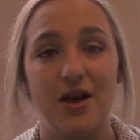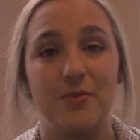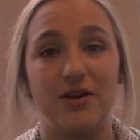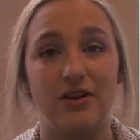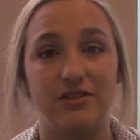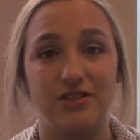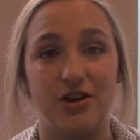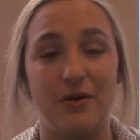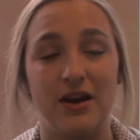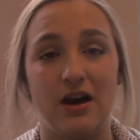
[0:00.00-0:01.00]
but
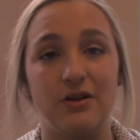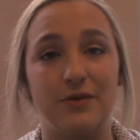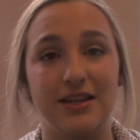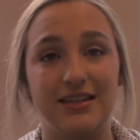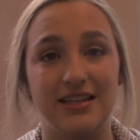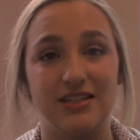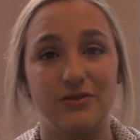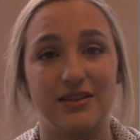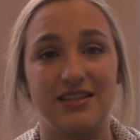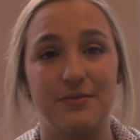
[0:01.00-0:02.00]
also an unwillingness
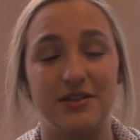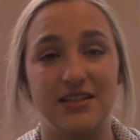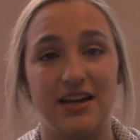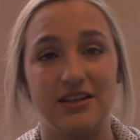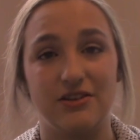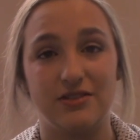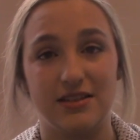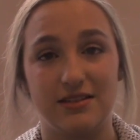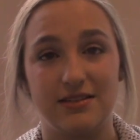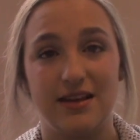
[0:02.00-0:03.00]
to accept the
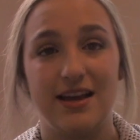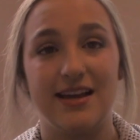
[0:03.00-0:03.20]
diagnosis,